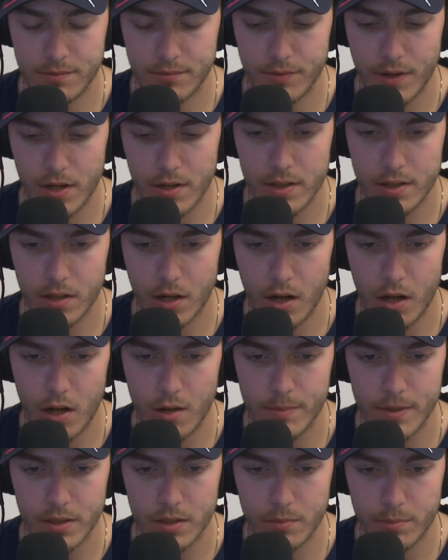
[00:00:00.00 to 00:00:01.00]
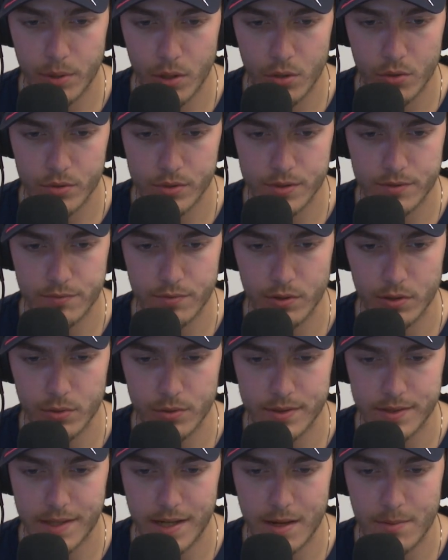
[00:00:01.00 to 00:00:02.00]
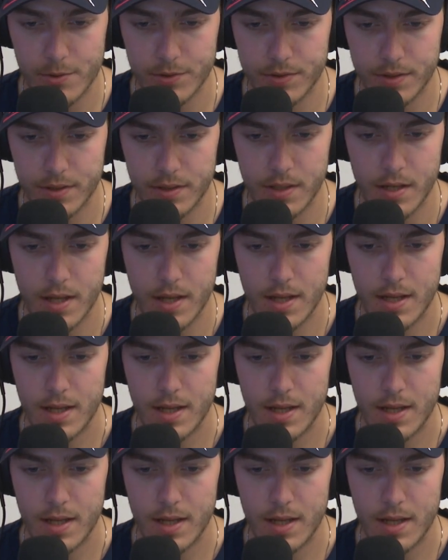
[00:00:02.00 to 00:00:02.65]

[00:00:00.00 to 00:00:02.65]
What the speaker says: very calm and composed for Lewis Hamilton.